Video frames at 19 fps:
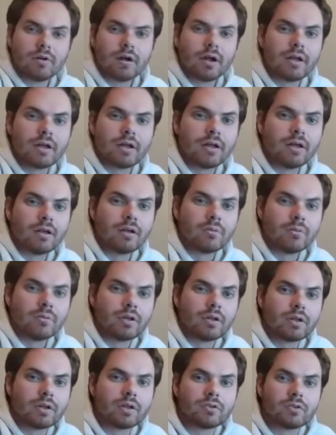right? It
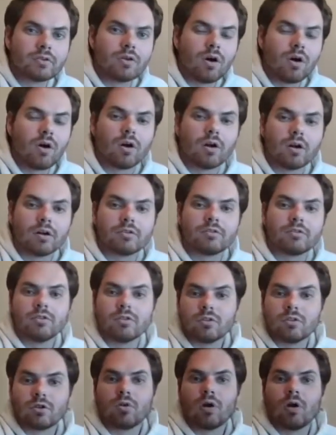really is an art
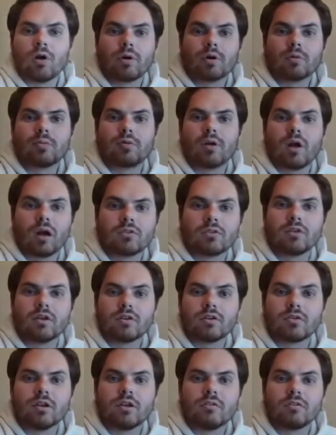to the growing
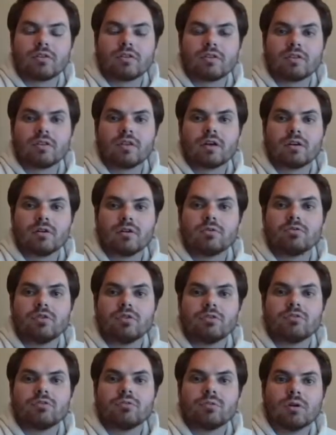process and everything that goes
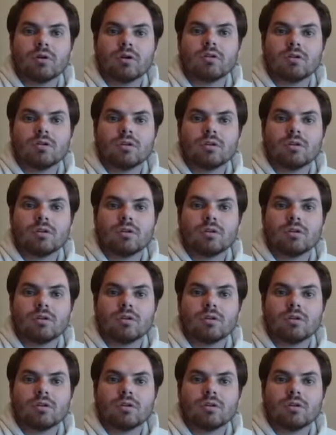into it.